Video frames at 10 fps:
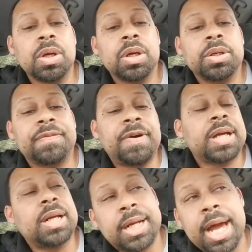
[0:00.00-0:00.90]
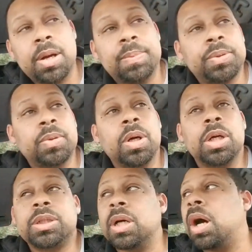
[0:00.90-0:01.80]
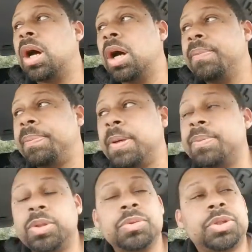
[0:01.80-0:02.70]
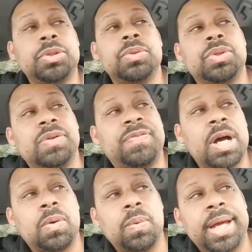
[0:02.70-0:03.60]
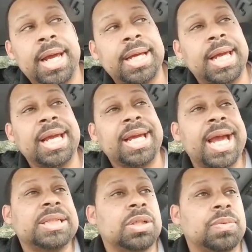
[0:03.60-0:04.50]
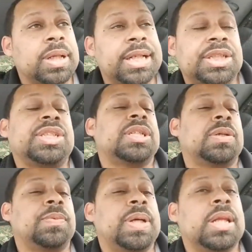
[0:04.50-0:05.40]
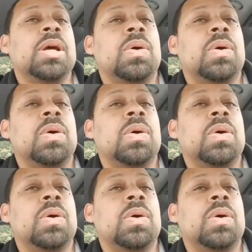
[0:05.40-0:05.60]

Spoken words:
You're fucking accountable to the people you choose to fuck with and engage in a relationship with,